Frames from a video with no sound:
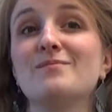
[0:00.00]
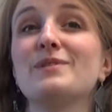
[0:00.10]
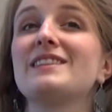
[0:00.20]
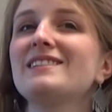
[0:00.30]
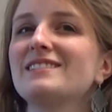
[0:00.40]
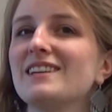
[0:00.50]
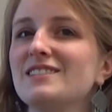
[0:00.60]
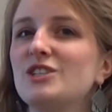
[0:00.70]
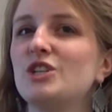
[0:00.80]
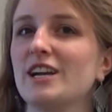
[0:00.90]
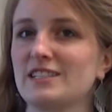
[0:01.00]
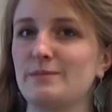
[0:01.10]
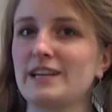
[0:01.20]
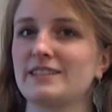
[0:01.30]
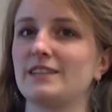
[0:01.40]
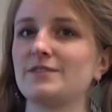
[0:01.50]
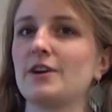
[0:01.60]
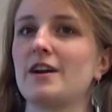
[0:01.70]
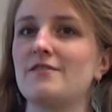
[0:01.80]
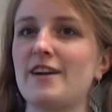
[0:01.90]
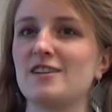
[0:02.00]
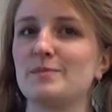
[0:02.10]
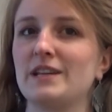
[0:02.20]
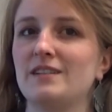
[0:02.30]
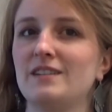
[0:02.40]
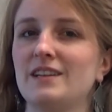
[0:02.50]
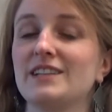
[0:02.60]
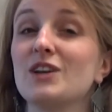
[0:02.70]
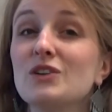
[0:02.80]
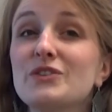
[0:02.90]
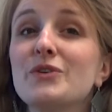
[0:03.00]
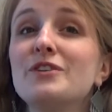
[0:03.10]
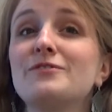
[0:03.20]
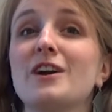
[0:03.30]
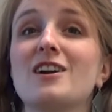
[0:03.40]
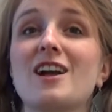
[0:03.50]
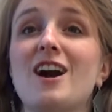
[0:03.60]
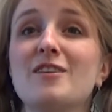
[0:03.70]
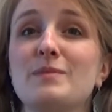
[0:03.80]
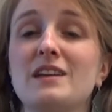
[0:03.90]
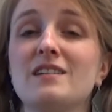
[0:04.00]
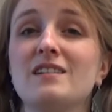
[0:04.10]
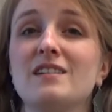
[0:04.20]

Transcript: But this doesn't just make sense for our environment, it's also good for our economy.